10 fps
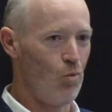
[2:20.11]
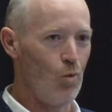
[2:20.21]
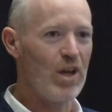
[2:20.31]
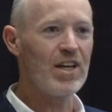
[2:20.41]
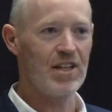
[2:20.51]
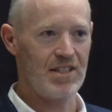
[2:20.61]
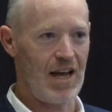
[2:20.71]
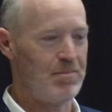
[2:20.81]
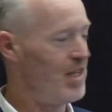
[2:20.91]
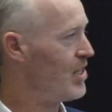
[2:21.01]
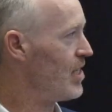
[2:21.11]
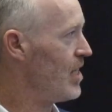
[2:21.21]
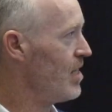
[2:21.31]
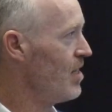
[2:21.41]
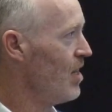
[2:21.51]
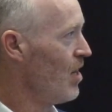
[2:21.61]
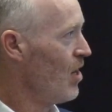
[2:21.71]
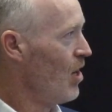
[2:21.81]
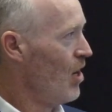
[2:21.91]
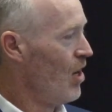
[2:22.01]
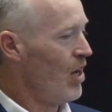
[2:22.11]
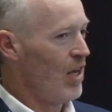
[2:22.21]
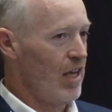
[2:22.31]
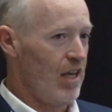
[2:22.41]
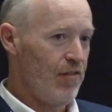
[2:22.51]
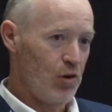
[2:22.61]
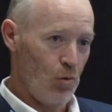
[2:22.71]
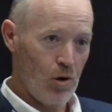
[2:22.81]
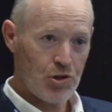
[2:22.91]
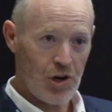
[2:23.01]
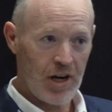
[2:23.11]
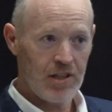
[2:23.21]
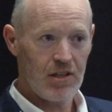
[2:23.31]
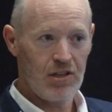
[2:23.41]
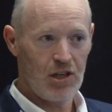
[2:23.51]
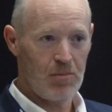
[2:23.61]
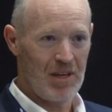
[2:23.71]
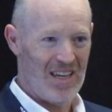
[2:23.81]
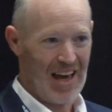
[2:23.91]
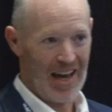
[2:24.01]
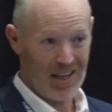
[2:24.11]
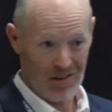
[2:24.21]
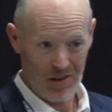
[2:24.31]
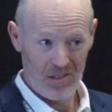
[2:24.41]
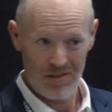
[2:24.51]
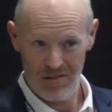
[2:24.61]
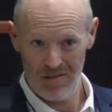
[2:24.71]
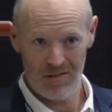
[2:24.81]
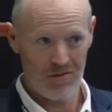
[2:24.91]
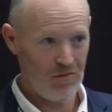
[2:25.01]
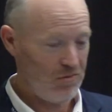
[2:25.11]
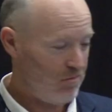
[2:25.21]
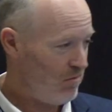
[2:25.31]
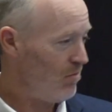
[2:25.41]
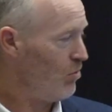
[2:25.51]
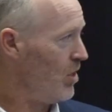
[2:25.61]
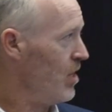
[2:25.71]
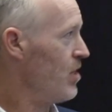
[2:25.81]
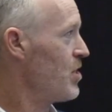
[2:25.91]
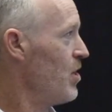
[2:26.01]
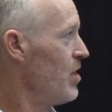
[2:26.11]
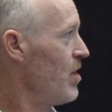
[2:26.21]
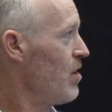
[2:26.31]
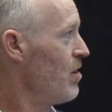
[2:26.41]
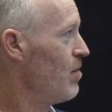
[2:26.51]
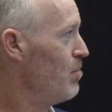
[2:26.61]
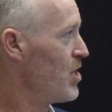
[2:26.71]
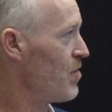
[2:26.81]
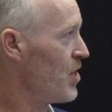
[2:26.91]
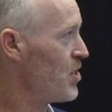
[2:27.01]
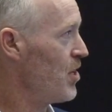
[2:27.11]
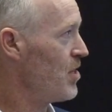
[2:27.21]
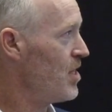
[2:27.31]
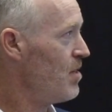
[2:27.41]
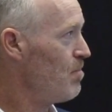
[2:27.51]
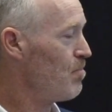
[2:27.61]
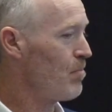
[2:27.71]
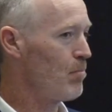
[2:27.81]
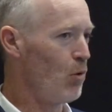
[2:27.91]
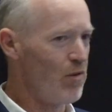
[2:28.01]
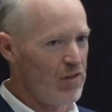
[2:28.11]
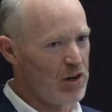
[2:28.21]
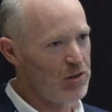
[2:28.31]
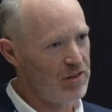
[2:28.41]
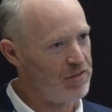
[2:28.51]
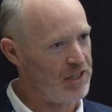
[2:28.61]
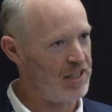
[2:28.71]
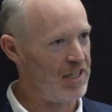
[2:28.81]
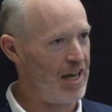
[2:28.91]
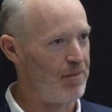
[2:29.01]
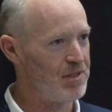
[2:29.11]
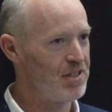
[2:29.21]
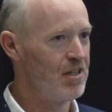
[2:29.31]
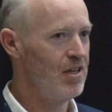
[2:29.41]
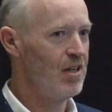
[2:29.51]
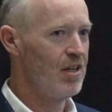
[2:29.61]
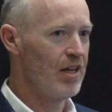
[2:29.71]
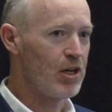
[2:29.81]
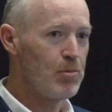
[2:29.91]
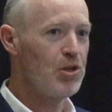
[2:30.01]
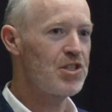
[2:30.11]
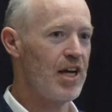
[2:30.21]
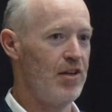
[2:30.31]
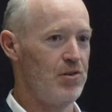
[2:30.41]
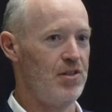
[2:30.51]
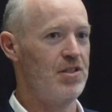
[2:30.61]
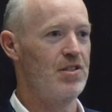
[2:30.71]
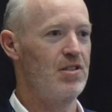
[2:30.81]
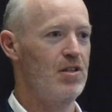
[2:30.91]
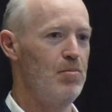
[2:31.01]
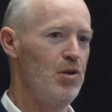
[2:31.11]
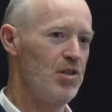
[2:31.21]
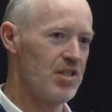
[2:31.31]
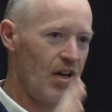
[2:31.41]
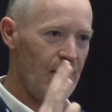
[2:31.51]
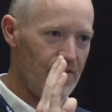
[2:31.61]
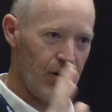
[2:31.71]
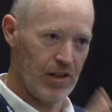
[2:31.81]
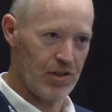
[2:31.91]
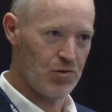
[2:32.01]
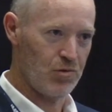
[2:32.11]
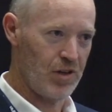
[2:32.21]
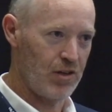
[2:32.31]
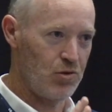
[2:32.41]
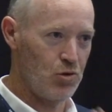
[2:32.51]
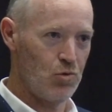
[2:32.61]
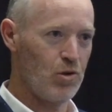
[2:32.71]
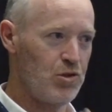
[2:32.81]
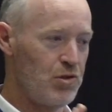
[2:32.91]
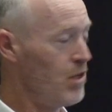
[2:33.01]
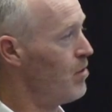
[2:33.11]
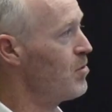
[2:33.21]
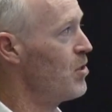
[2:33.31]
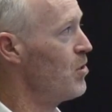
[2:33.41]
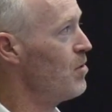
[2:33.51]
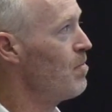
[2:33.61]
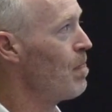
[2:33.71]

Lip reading: We can adapt easily. If you're well trained, you can be accurate within a certain area, measure of uncertainty, but we're very good at filling in the gaps. And computers can't do this. Computers are very literal. They do what you tell them to do.